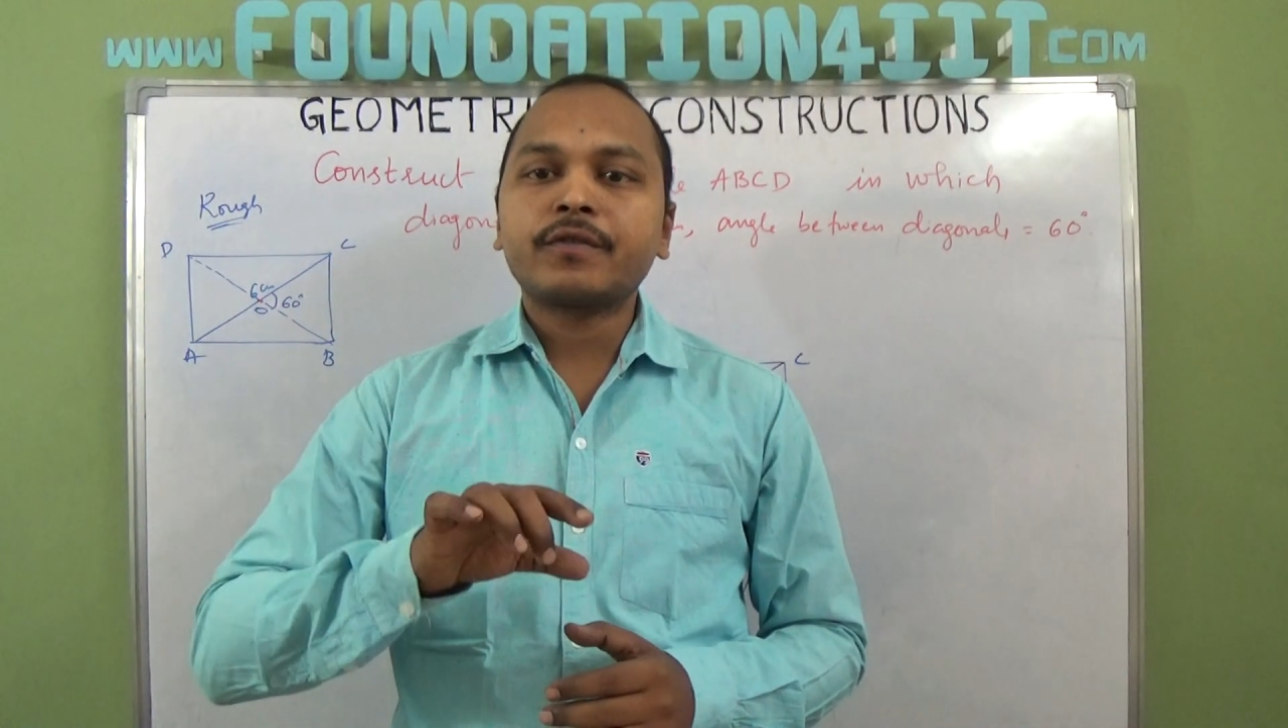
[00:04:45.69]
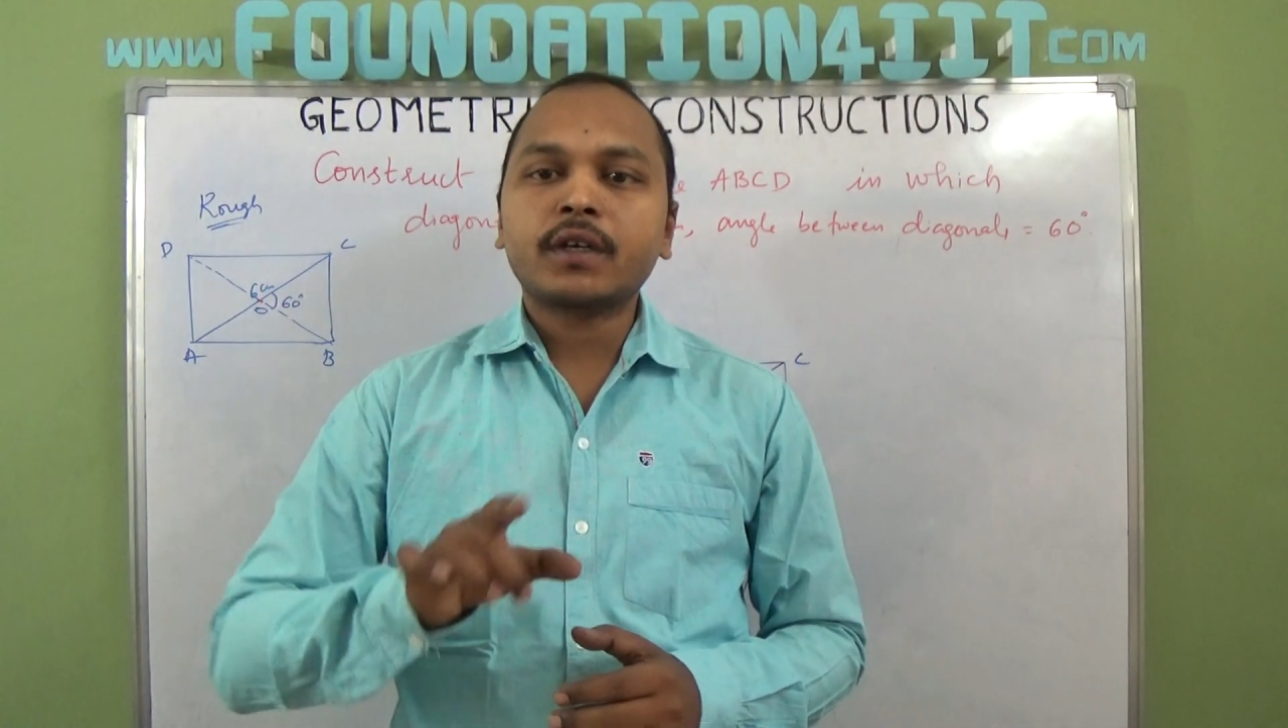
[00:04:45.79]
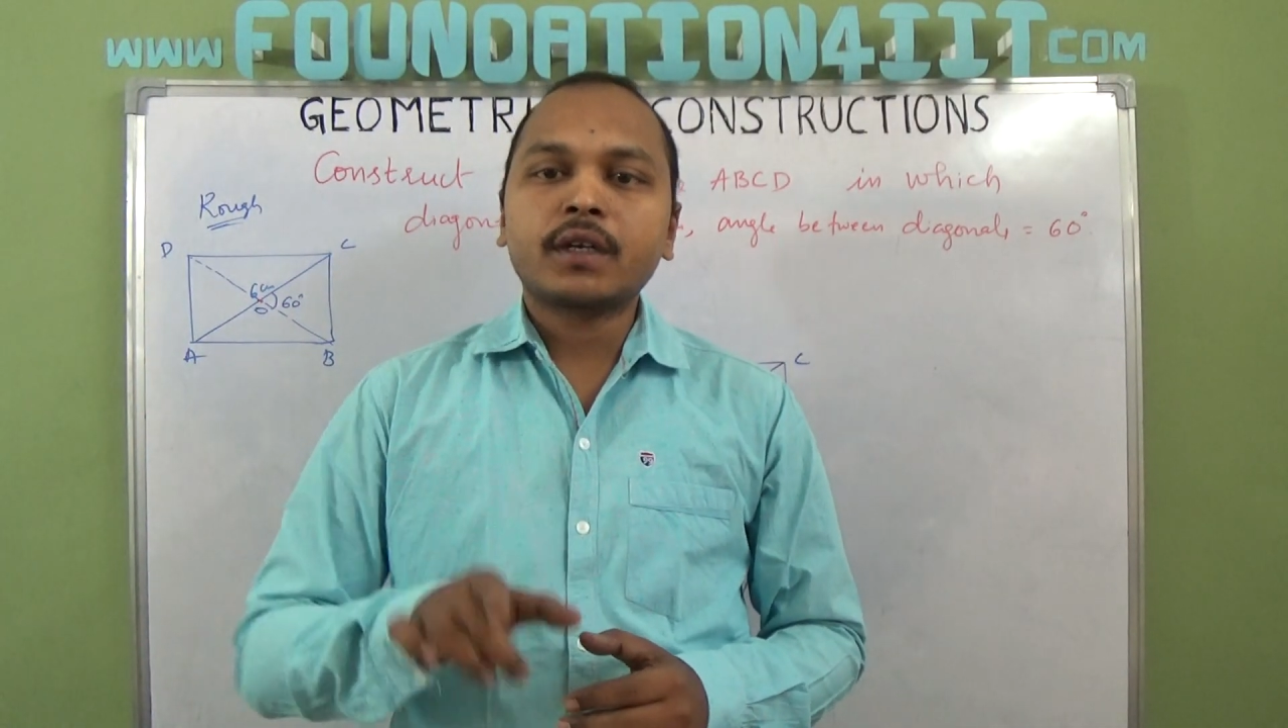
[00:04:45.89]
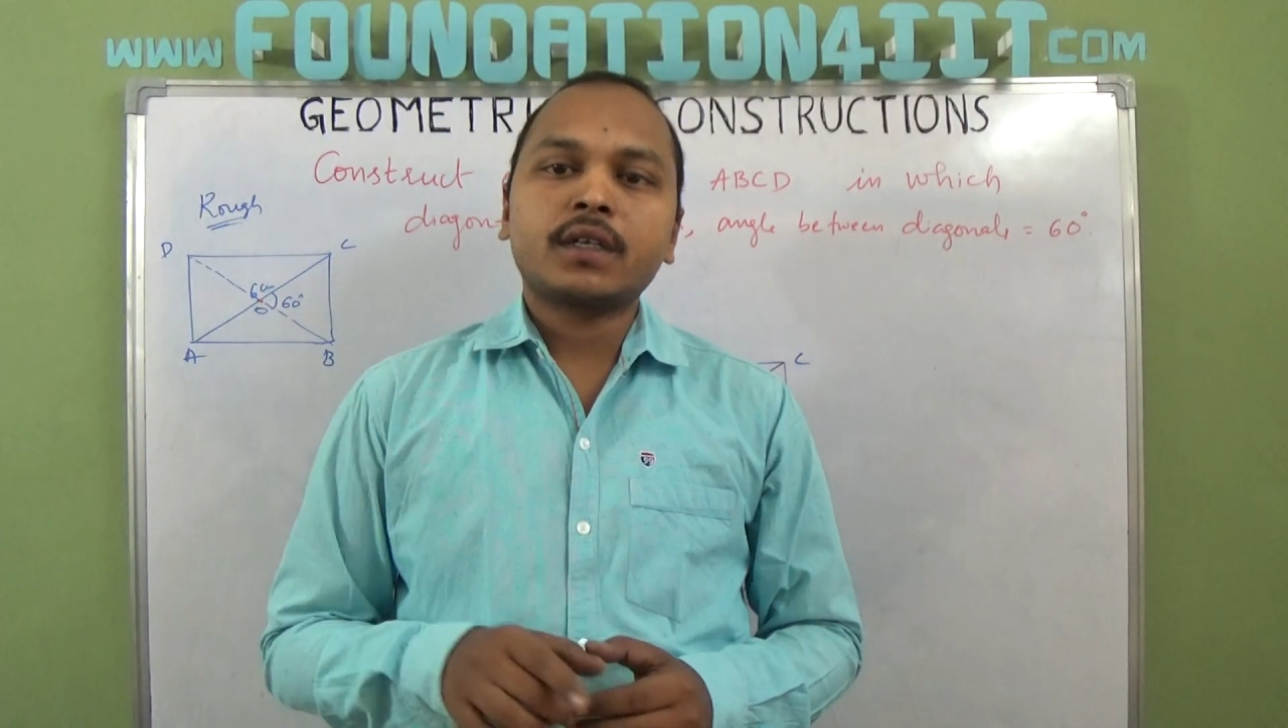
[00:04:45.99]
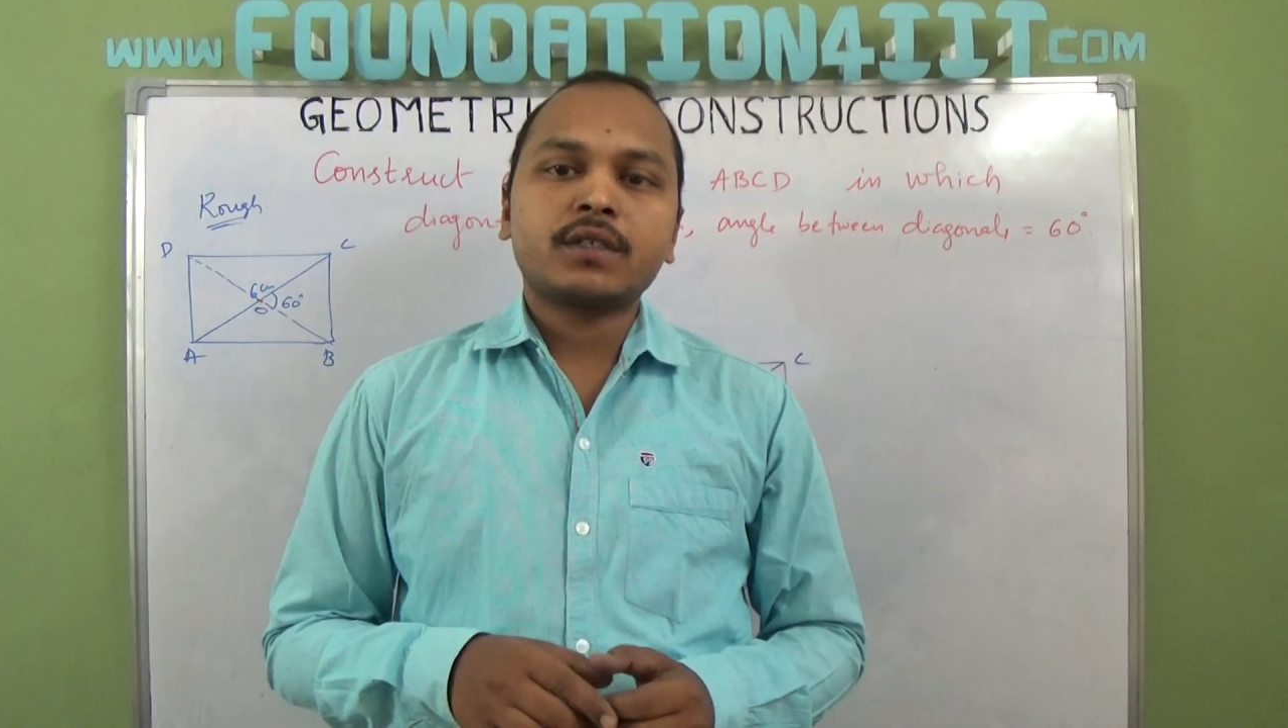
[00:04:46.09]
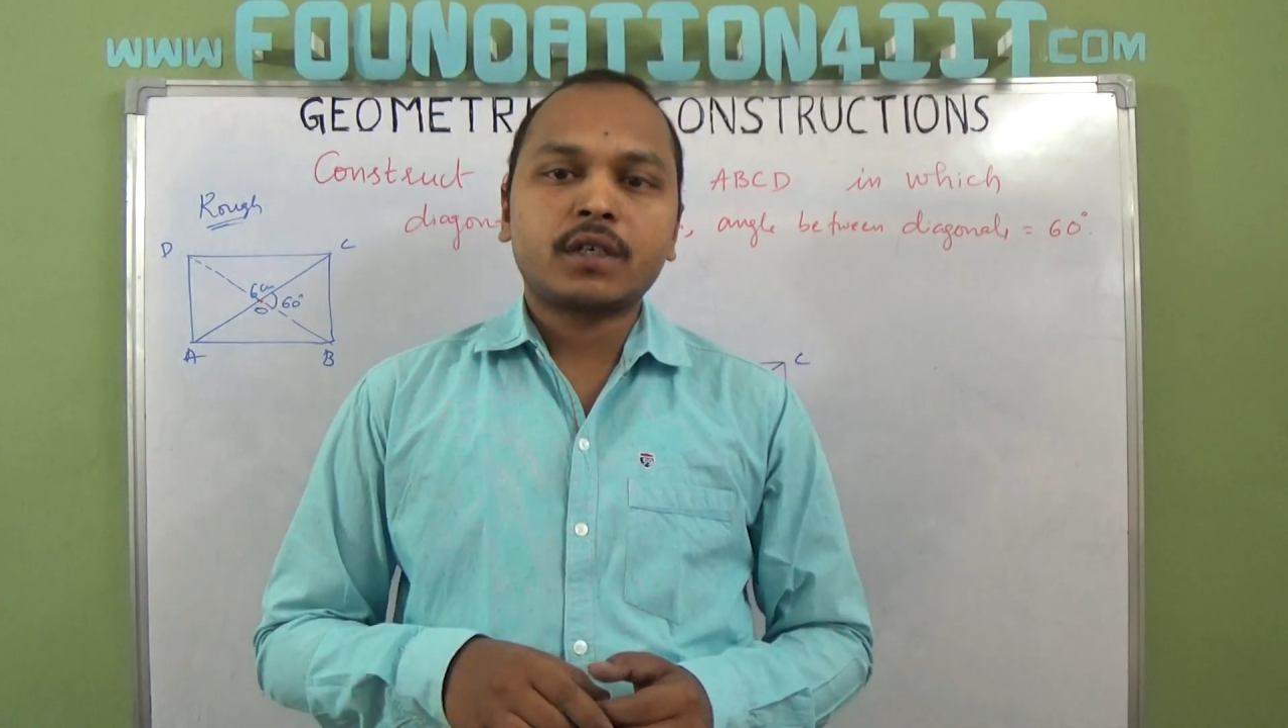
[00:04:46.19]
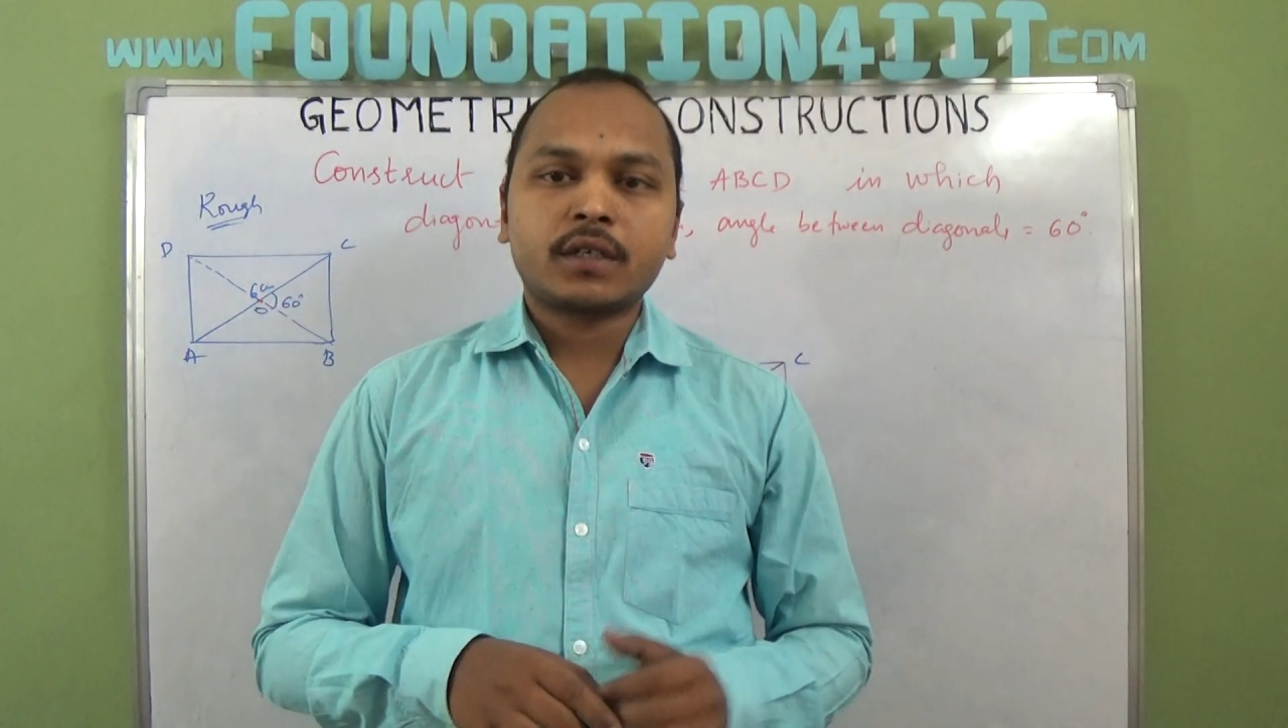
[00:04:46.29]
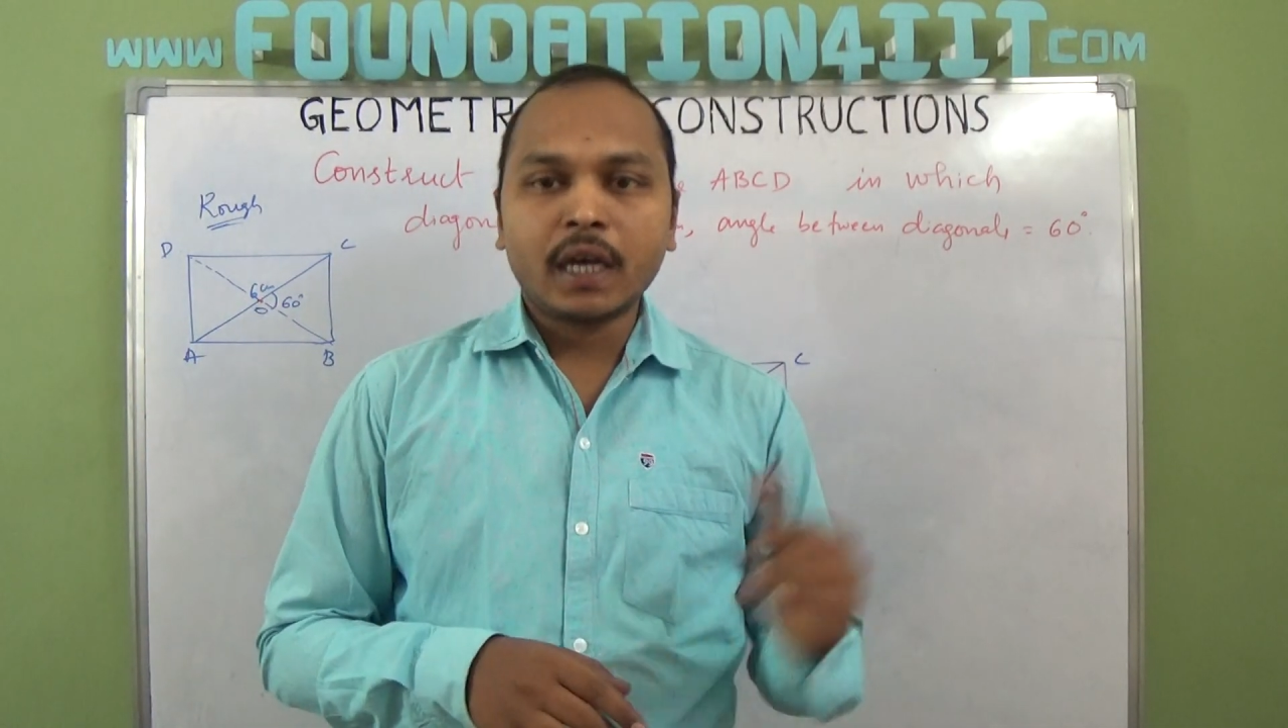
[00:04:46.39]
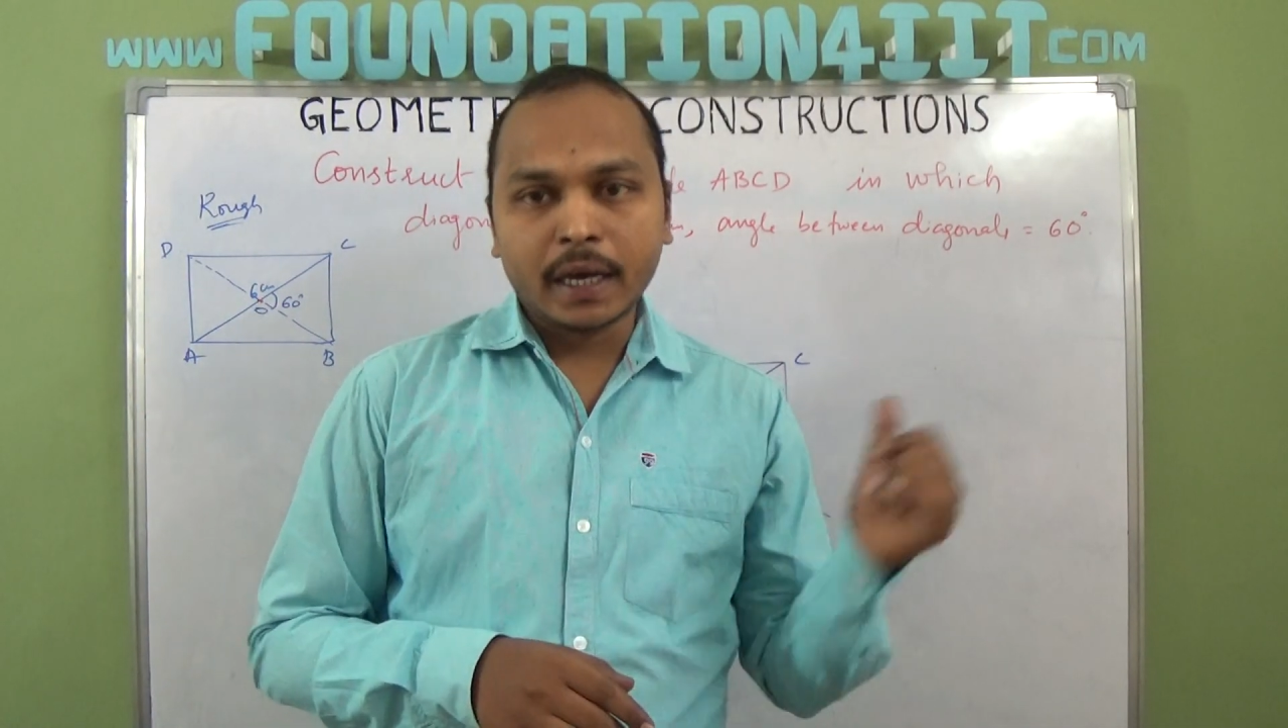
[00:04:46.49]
we can construct the